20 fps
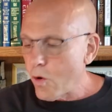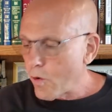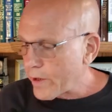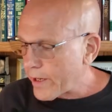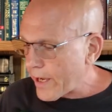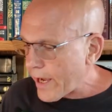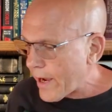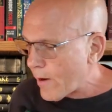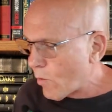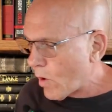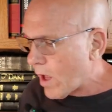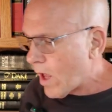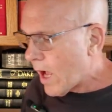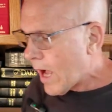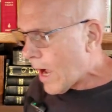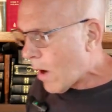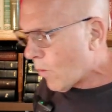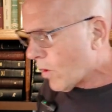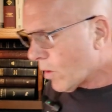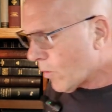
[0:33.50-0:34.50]
Okay,
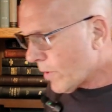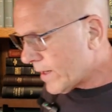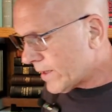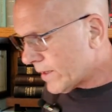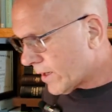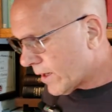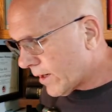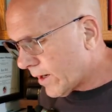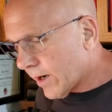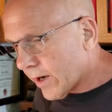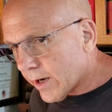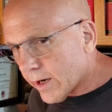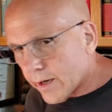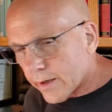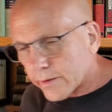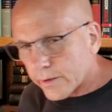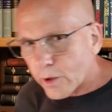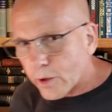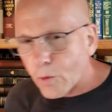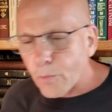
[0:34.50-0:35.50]
well, I want to read a,
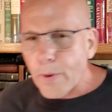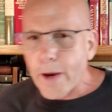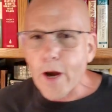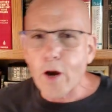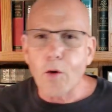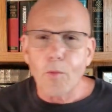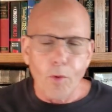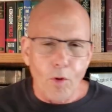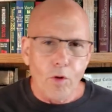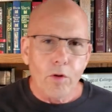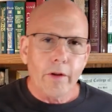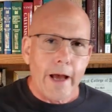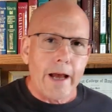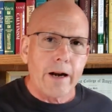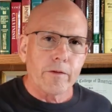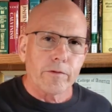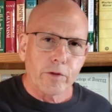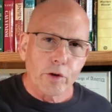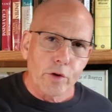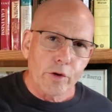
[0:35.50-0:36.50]
a, little parable
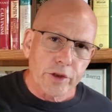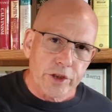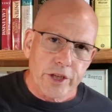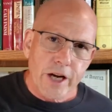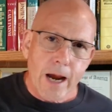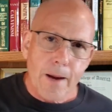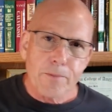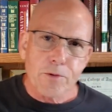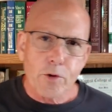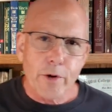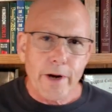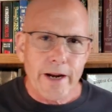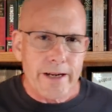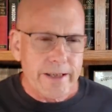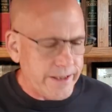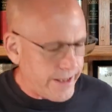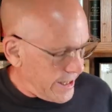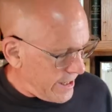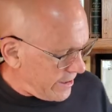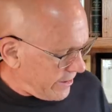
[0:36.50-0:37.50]
out of Luke chapter
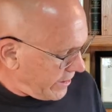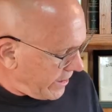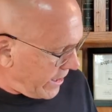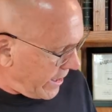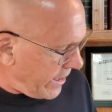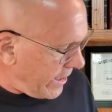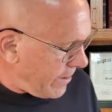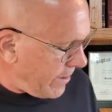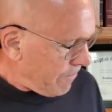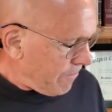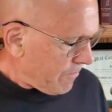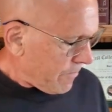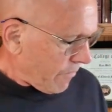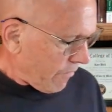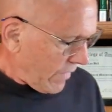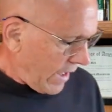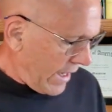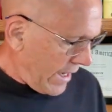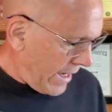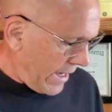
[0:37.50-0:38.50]
18 today,
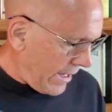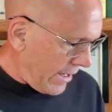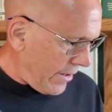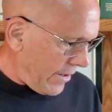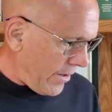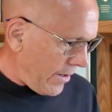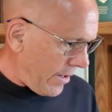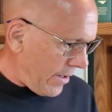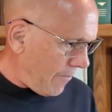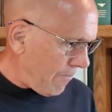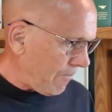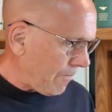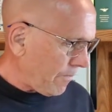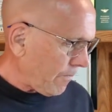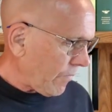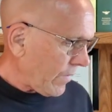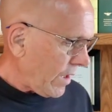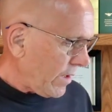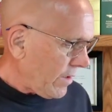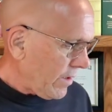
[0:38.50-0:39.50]
and uh,
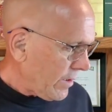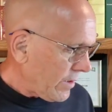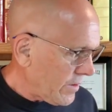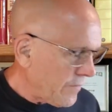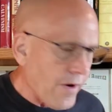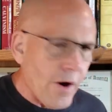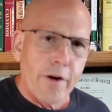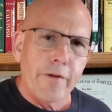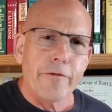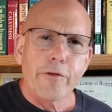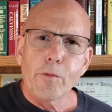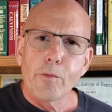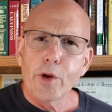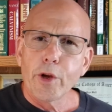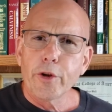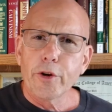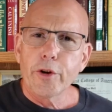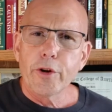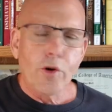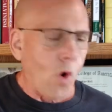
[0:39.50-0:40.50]
it's very
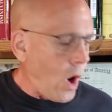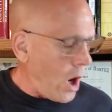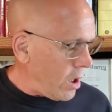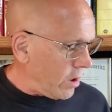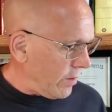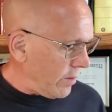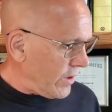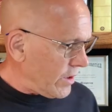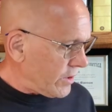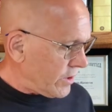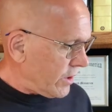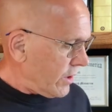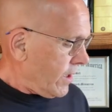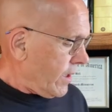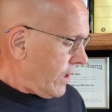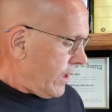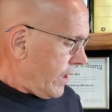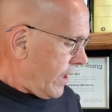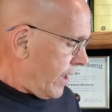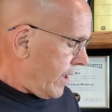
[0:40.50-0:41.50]
familiar to all of us.
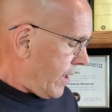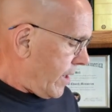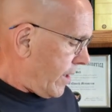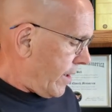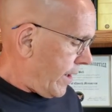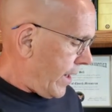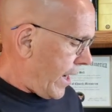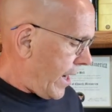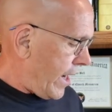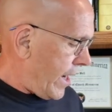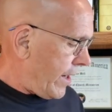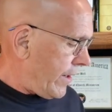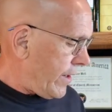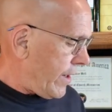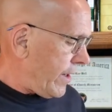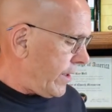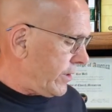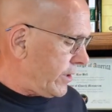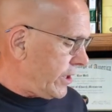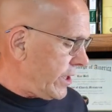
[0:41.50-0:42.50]
Uh,
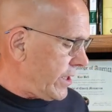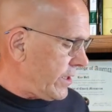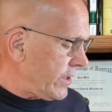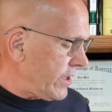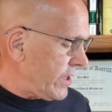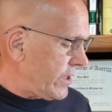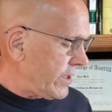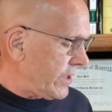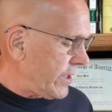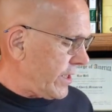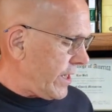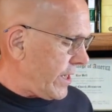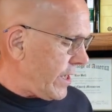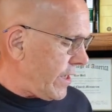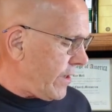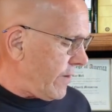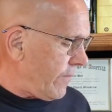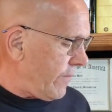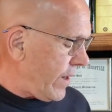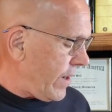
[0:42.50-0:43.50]
and uh, Jesus,
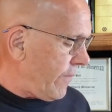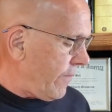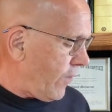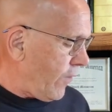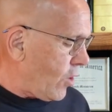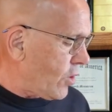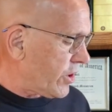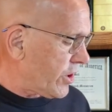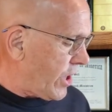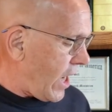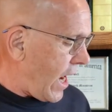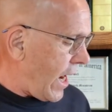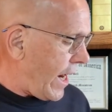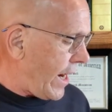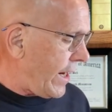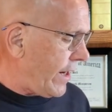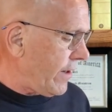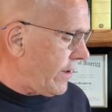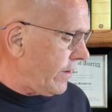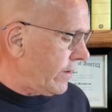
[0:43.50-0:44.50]
uh, in verse
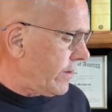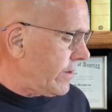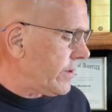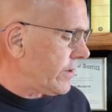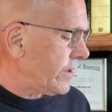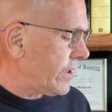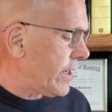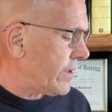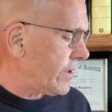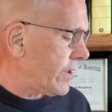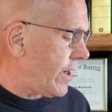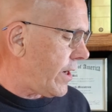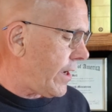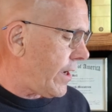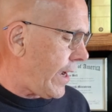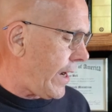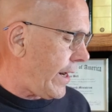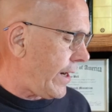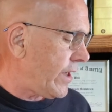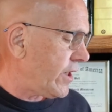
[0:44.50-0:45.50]
9, it says,
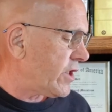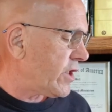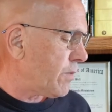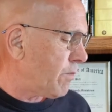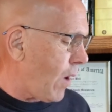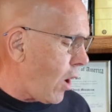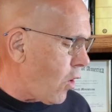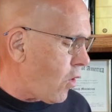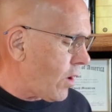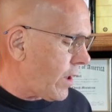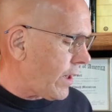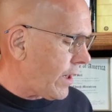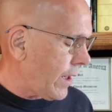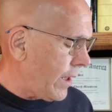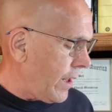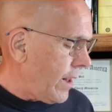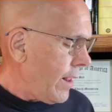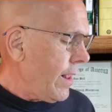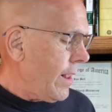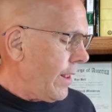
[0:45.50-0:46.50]
uh, And he
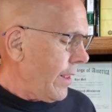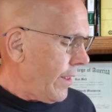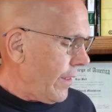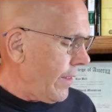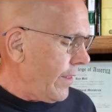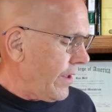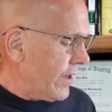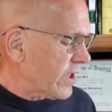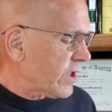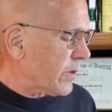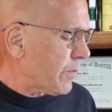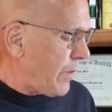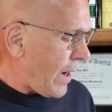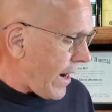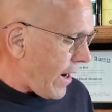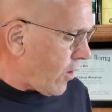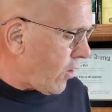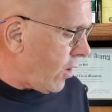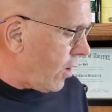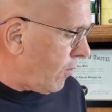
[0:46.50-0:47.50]
spoke this
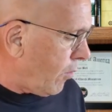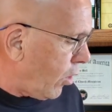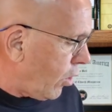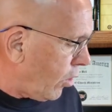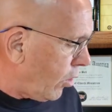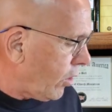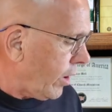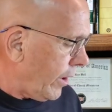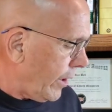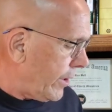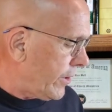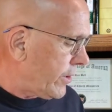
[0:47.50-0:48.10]
parable